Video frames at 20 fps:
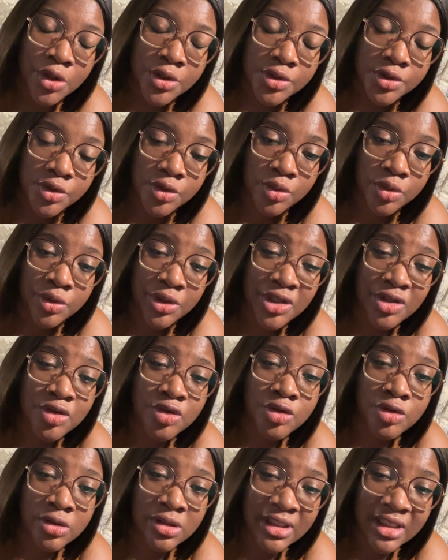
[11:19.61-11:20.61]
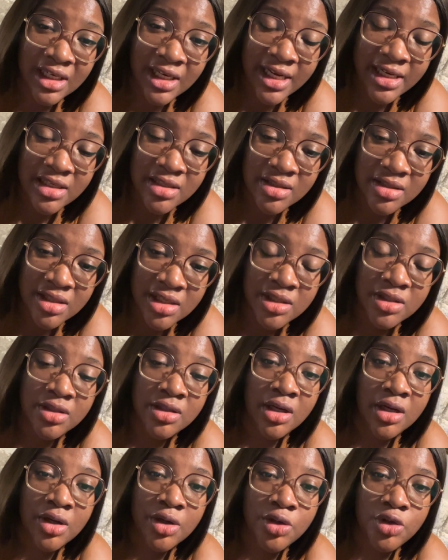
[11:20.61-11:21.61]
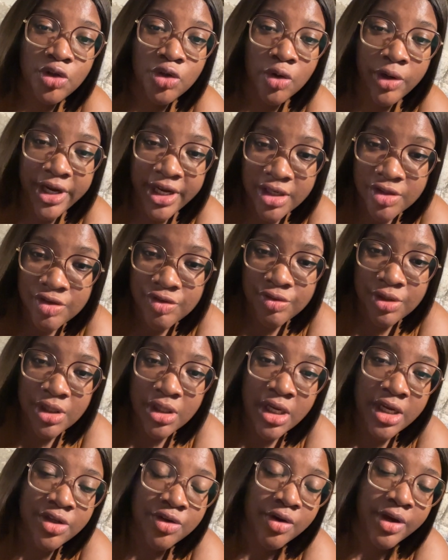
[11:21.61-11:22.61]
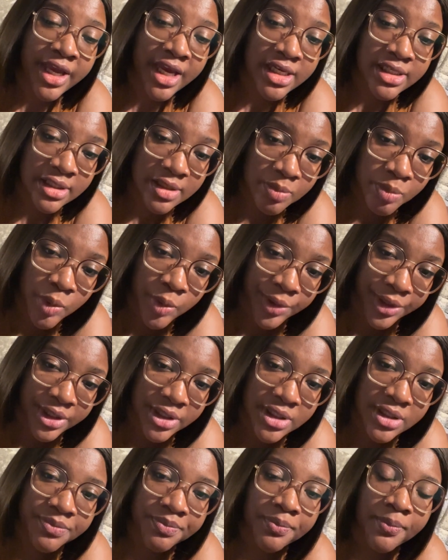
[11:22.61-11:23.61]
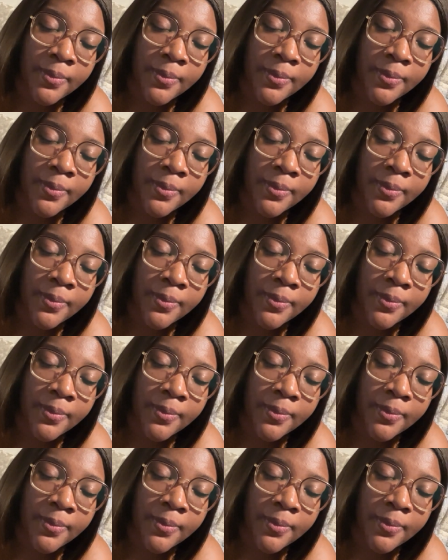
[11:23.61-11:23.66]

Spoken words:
So it should clearly state your entry and your exit points.